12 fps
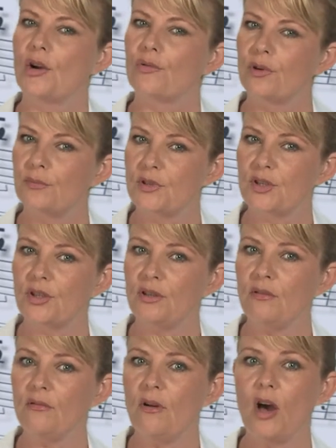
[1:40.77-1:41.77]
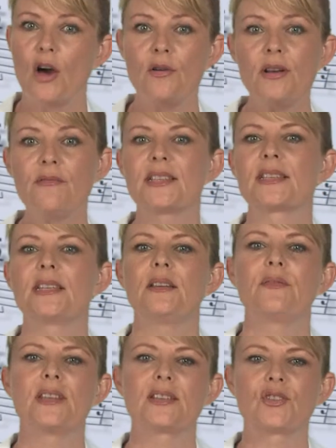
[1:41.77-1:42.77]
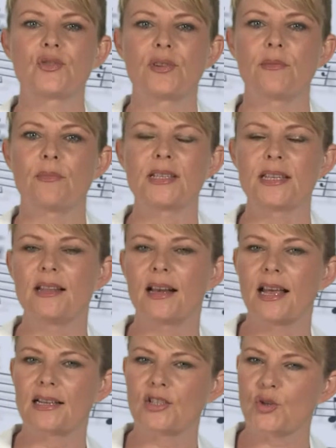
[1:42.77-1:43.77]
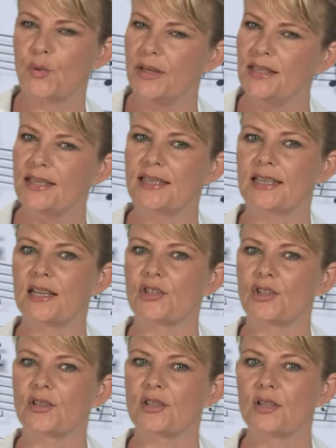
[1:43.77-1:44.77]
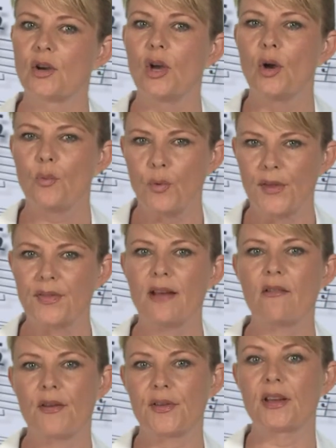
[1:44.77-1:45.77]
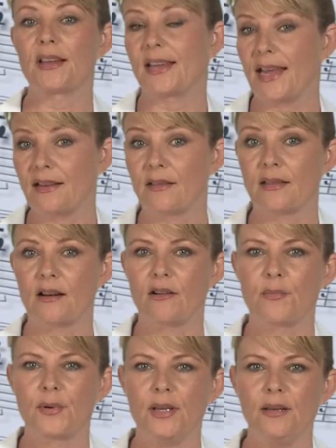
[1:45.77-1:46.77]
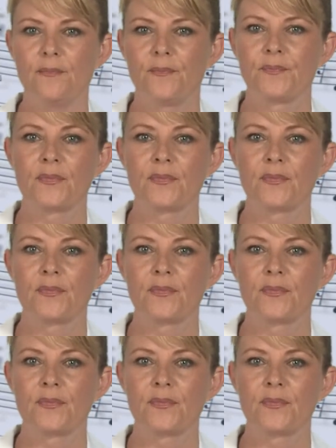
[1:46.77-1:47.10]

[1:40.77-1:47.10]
Group 2 only received this treatment in the last 20 sessions with their other gait therapy,